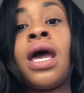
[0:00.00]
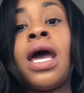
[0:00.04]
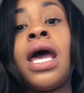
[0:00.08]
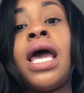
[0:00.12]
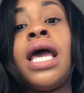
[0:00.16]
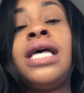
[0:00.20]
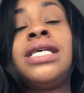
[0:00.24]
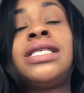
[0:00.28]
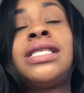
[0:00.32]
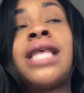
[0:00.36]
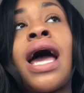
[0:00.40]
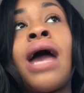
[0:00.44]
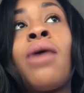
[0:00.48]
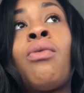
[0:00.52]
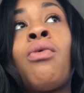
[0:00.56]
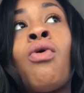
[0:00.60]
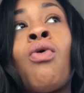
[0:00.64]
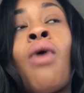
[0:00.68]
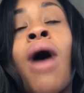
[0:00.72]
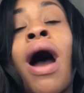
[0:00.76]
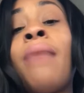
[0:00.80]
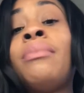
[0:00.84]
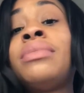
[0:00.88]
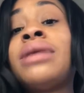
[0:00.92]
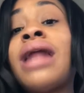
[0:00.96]
He's like,
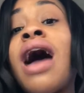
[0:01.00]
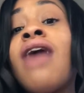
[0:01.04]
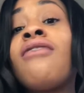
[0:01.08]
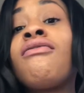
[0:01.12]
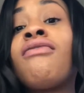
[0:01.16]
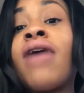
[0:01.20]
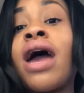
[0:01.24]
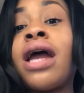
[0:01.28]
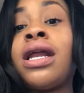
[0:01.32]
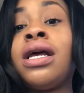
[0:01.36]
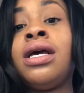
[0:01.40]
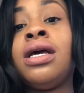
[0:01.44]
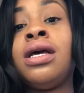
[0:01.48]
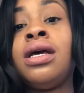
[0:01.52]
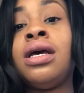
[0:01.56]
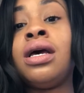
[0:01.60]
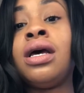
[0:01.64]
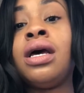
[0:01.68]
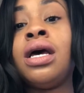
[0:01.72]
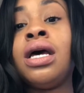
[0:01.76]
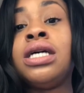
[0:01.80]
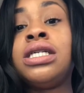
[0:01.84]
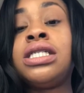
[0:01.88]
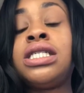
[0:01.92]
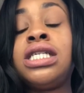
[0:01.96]
well, I'm not ready.
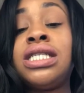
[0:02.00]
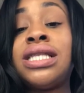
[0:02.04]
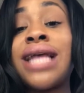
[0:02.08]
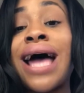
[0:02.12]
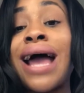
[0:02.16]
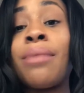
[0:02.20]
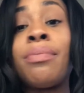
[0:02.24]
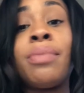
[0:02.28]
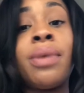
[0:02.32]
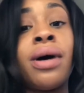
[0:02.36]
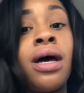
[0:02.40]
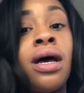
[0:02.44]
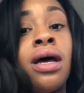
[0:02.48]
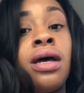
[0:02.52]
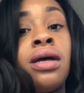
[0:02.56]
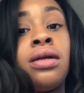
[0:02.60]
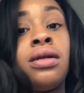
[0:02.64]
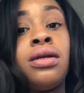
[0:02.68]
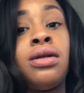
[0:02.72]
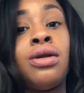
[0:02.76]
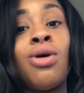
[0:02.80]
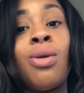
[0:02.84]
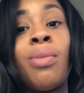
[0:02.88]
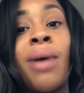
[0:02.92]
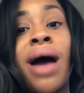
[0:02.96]
She's like, but
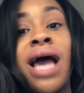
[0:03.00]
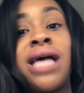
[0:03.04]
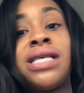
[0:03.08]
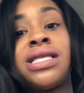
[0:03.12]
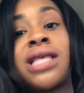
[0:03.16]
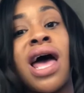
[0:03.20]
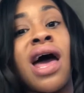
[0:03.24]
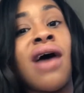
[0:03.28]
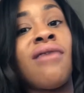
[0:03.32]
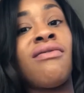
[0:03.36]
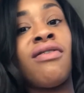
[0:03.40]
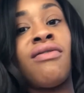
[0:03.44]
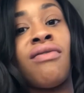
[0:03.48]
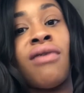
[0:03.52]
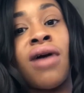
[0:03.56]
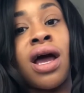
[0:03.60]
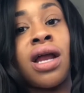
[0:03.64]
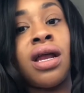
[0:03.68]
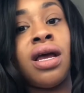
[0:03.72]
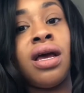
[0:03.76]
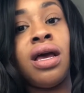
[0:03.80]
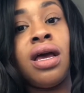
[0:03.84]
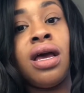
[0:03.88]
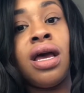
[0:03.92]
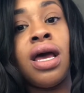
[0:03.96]
nobody's ever
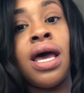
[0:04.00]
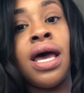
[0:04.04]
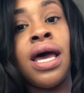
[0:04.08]
ready.